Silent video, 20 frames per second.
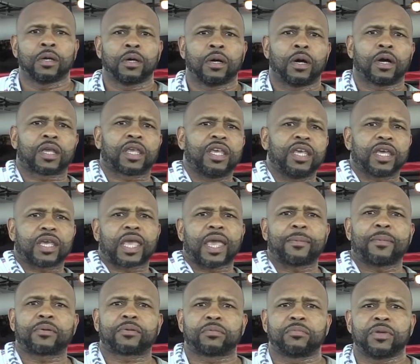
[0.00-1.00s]
a kid
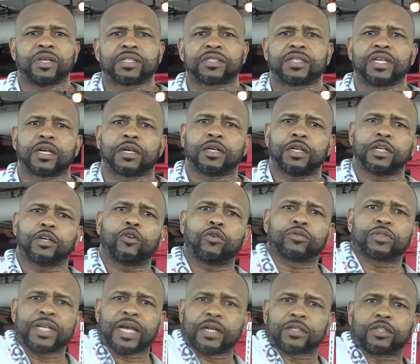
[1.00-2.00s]
came up to me and said, could he go
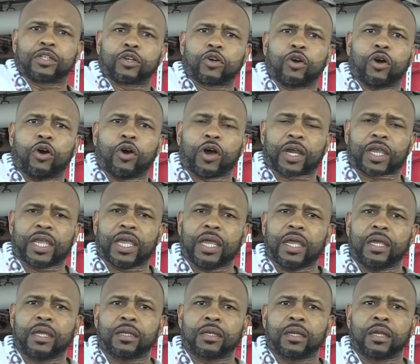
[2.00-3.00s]
down to the
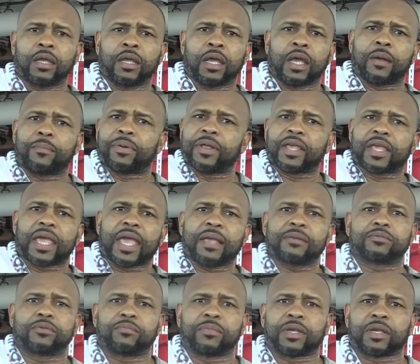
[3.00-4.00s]
arcade and play
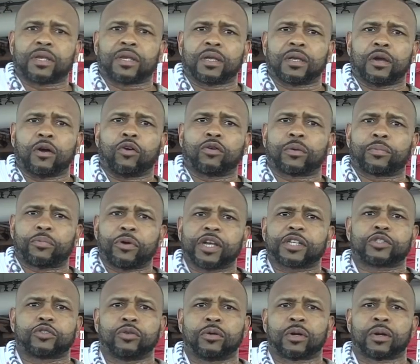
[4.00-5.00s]
games with me on the
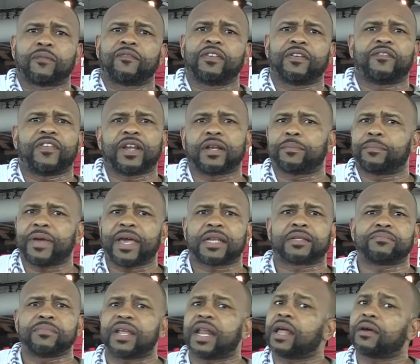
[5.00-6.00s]
press tour, and I'm finna fight the
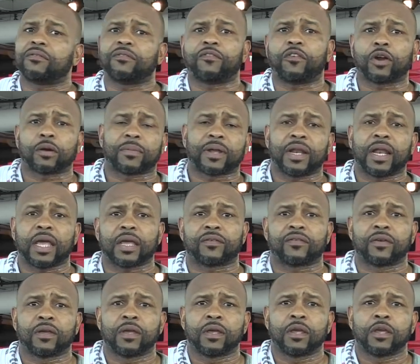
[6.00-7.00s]
baddest man I ever fought in my life.
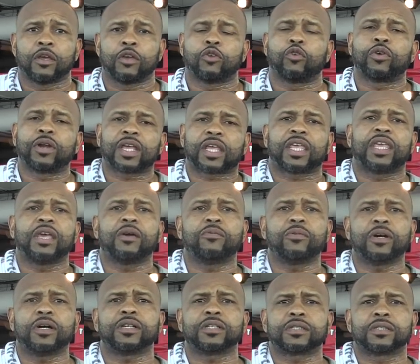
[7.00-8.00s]
You know who that kid
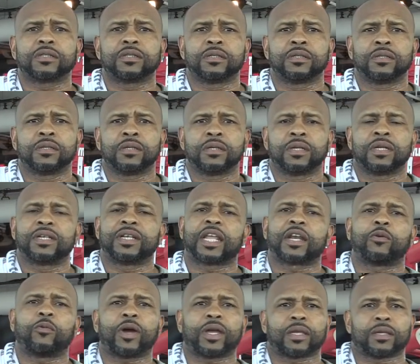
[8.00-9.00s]
was?
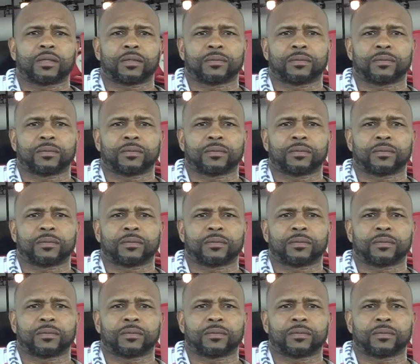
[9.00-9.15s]
Dana White.